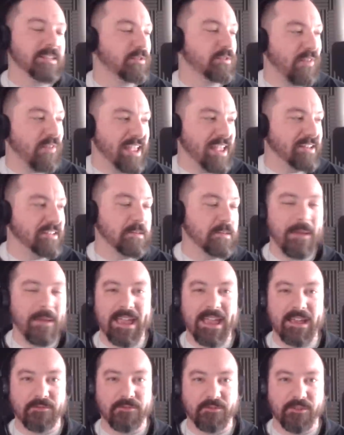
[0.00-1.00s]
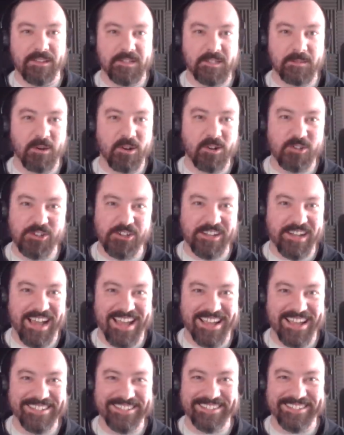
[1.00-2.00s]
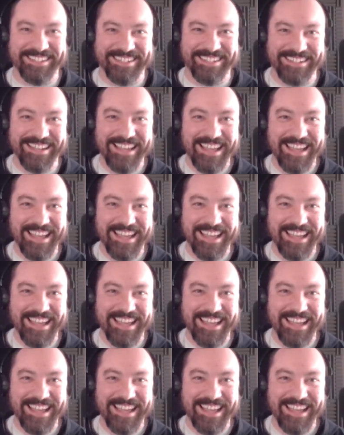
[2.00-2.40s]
this fan yeah. demand for this merchandise, and